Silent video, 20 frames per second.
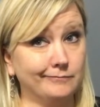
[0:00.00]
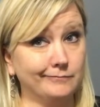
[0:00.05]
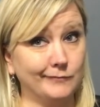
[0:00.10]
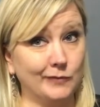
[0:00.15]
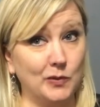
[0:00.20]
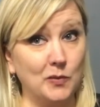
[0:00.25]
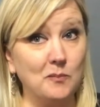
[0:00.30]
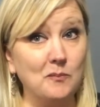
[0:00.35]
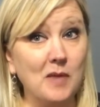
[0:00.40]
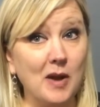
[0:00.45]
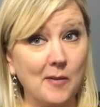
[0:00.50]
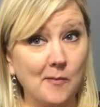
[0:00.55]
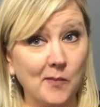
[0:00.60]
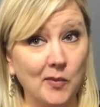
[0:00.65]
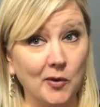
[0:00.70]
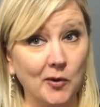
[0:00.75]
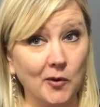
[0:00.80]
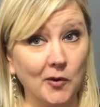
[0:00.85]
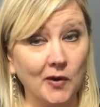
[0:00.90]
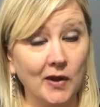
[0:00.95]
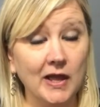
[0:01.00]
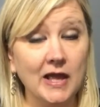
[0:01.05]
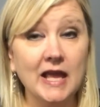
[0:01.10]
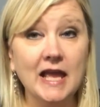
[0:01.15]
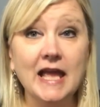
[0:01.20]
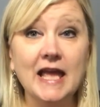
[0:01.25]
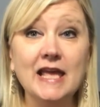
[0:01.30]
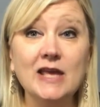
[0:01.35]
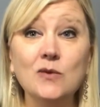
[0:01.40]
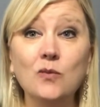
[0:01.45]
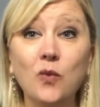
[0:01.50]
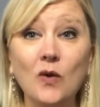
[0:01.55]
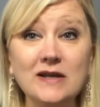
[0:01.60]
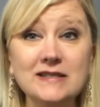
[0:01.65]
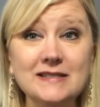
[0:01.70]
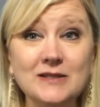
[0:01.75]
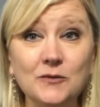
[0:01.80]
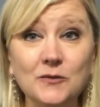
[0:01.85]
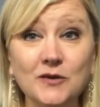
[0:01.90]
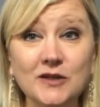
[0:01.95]
Remember, he
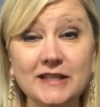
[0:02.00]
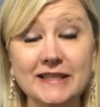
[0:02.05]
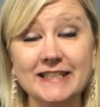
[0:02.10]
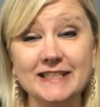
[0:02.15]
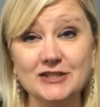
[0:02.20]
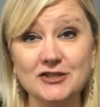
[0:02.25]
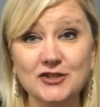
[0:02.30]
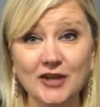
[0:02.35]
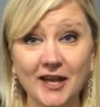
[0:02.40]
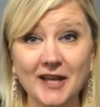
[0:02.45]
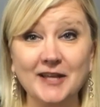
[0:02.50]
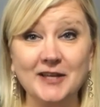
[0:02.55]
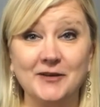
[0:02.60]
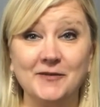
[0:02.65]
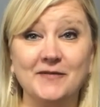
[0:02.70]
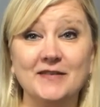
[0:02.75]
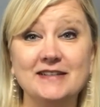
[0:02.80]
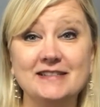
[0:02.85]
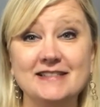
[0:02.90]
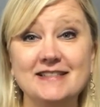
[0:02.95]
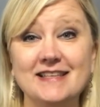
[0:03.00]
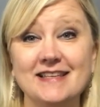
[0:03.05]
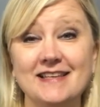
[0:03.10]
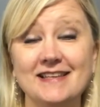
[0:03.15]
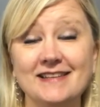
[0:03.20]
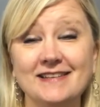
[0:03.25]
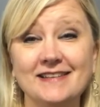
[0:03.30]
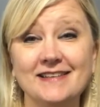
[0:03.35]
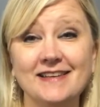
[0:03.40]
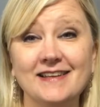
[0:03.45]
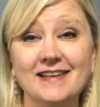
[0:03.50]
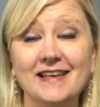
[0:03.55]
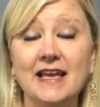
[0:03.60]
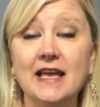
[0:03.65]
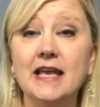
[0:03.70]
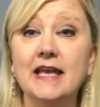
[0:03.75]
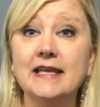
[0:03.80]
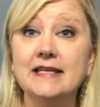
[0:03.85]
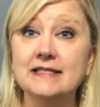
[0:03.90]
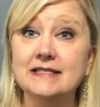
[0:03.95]
wasn't really a giant, was he?
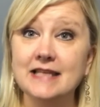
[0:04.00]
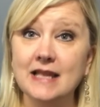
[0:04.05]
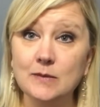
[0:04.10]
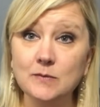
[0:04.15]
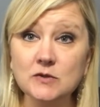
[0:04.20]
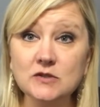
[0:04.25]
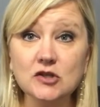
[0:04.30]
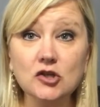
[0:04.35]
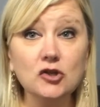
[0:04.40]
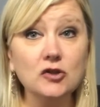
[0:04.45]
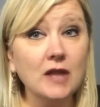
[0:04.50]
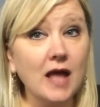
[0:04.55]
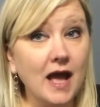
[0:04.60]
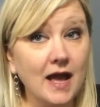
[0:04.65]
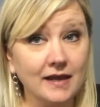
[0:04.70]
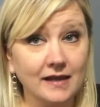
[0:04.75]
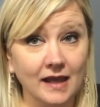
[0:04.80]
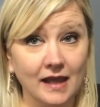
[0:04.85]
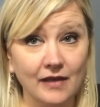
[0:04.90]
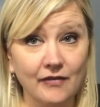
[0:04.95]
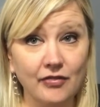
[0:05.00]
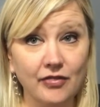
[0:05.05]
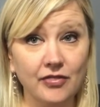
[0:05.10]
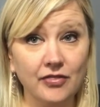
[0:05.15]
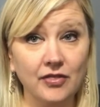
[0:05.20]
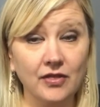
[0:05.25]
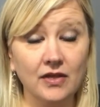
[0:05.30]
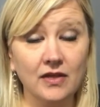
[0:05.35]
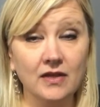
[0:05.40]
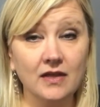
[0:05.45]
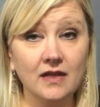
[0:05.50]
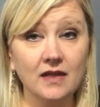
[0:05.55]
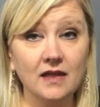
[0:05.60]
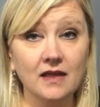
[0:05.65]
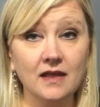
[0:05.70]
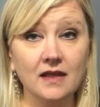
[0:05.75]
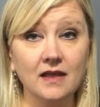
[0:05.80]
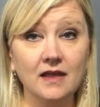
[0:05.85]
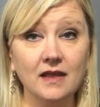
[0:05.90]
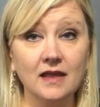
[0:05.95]
His name was Goliath,
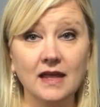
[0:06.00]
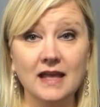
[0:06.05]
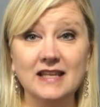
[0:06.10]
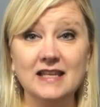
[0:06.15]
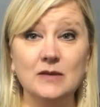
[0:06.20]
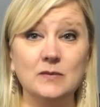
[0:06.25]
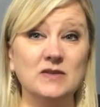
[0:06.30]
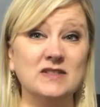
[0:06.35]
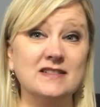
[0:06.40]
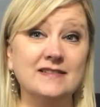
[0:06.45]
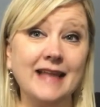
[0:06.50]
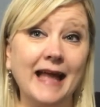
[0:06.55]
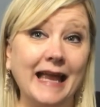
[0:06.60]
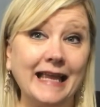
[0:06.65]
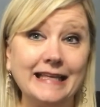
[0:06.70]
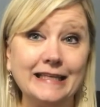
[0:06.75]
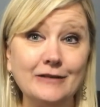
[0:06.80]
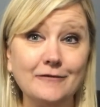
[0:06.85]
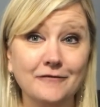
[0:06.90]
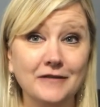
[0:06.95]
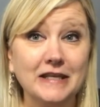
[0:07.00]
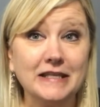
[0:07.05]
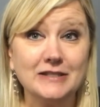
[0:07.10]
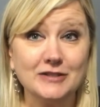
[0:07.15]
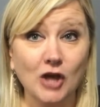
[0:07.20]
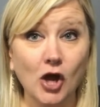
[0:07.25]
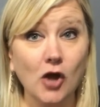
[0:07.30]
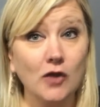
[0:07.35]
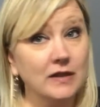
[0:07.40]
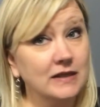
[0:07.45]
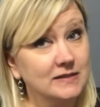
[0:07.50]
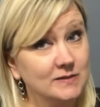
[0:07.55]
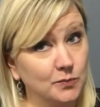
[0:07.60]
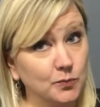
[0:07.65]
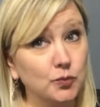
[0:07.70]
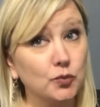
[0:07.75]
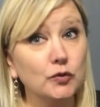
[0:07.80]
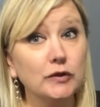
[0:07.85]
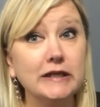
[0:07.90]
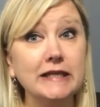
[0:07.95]
and he was nine feet tall. That's
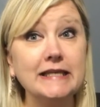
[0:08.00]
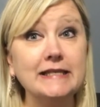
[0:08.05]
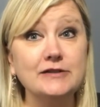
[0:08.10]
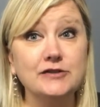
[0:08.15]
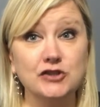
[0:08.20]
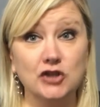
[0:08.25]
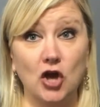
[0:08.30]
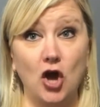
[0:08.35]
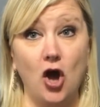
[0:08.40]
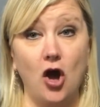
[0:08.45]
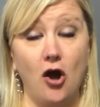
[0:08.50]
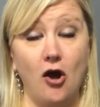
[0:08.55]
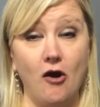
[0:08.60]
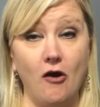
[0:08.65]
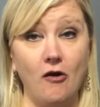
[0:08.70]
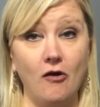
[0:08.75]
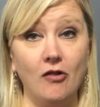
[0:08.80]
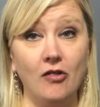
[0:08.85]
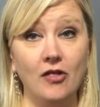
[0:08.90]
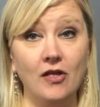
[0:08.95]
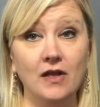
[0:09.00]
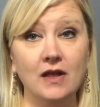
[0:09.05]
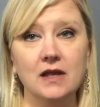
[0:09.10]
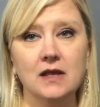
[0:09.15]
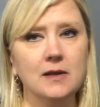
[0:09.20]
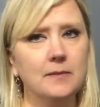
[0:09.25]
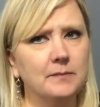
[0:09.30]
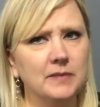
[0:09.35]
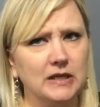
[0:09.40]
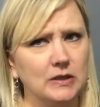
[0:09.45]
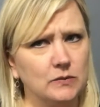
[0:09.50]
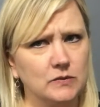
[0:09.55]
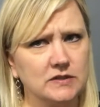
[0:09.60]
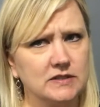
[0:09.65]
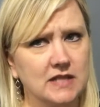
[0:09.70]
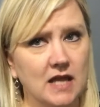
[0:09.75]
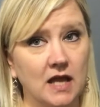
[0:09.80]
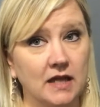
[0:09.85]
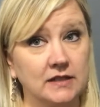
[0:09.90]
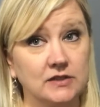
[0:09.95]
pretty tall, but he was
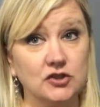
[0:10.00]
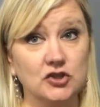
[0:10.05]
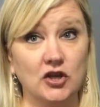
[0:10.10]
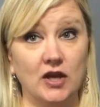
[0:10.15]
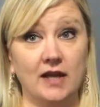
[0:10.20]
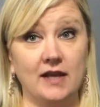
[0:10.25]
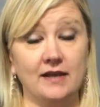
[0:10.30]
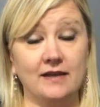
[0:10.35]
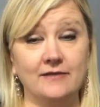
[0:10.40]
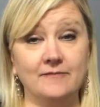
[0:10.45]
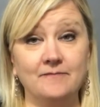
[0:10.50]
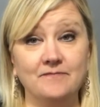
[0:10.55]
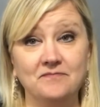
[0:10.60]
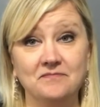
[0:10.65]
not a giant.